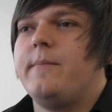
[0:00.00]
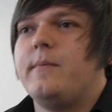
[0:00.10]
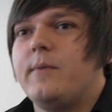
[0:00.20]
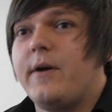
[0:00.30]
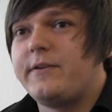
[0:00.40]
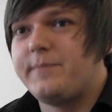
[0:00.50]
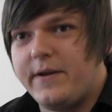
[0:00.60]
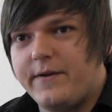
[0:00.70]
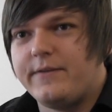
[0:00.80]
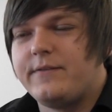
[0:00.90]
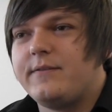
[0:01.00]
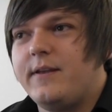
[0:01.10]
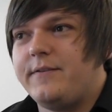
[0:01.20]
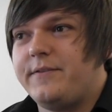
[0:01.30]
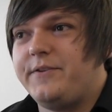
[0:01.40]
My experience
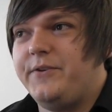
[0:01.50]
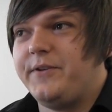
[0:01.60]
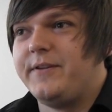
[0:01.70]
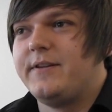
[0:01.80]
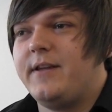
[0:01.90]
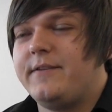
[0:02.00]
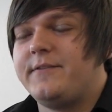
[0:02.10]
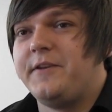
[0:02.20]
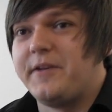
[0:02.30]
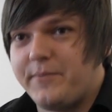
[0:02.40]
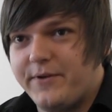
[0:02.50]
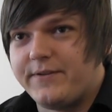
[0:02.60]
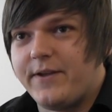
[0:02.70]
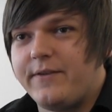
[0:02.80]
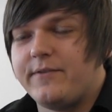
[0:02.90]
as a student studying
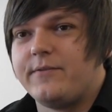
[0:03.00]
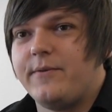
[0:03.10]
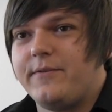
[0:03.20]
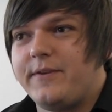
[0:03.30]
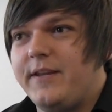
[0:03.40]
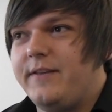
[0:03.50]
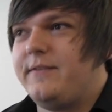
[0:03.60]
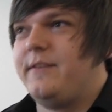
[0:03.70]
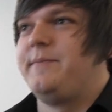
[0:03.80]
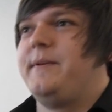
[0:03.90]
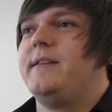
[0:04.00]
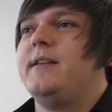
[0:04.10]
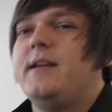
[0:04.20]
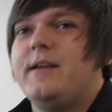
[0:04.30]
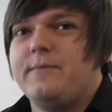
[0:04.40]
computer science at Swansea has
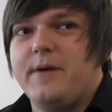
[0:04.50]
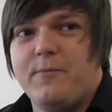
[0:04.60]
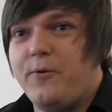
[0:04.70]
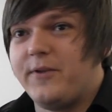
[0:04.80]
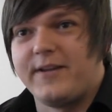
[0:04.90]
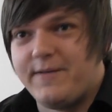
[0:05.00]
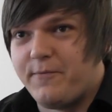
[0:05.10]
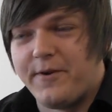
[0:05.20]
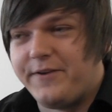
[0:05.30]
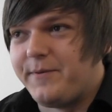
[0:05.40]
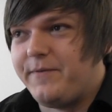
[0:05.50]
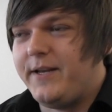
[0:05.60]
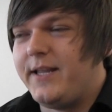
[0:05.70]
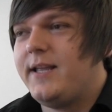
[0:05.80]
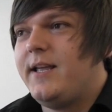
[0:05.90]
been, well, more than I could ever want it to be,
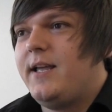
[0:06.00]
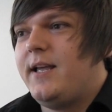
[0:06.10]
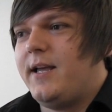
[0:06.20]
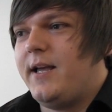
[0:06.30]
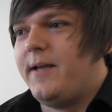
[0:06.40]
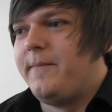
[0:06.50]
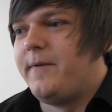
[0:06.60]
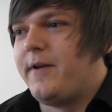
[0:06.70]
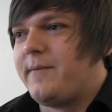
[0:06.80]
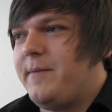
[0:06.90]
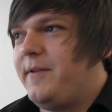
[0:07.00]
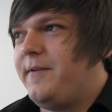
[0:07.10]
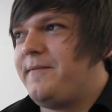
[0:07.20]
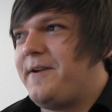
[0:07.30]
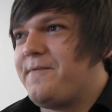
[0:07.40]
really. I can
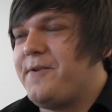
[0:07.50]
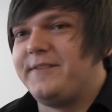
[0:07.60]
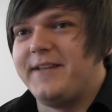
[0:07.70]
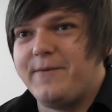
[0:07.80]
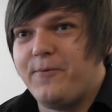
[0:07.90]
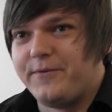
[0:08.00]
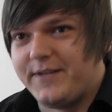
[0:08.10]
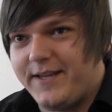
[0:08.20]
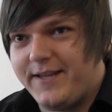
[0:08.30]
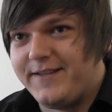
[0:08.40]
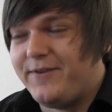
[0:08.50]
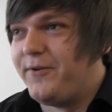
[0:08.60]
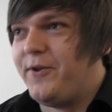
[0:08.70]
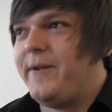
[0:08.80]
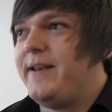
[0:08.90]
remember the very first day I walked in here,
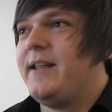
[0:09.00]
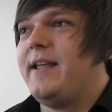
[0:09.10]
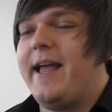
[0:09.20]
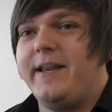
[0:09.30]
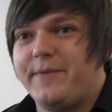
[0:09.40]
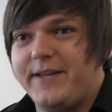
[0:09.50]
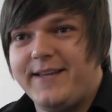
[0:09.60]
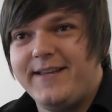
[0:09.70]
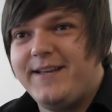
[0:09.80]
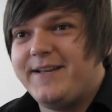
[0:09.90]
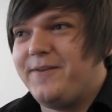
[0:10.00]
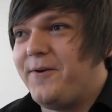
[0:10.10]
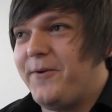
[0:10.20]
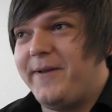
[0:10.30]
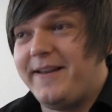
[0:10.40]
not knowing anybody,
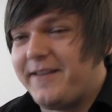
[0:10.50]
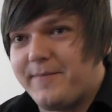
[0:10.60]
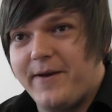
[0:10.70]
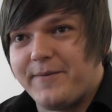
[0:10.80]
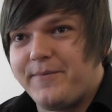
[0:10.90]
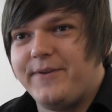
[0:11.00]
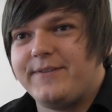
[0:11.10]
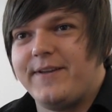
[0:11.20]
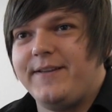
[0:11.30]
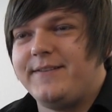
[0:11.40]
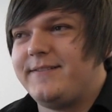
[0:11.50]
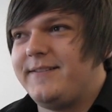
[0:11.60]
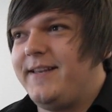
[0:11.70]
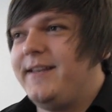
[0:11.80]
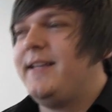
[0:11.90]
not knowing anything about computer
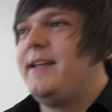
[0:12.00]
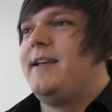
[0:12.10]
science, and